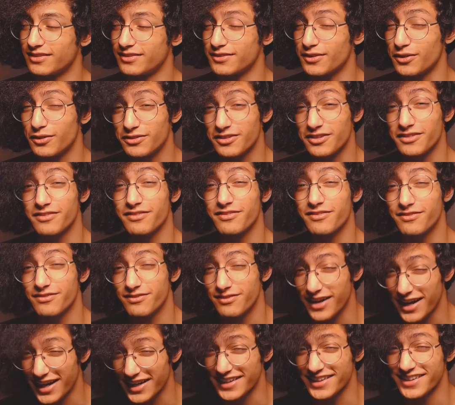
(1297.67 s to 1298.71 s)
Those are
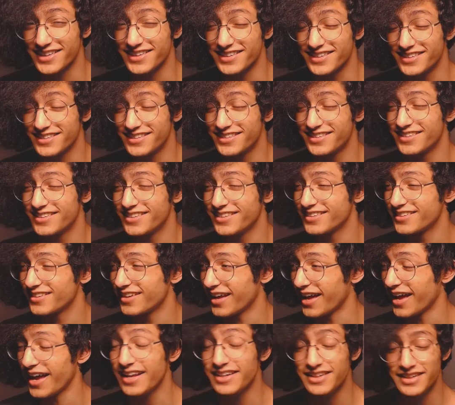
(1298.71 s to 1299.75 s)
fire.
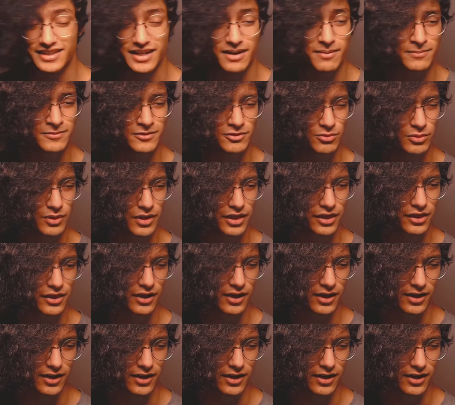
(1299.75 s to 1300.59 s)
And it comes with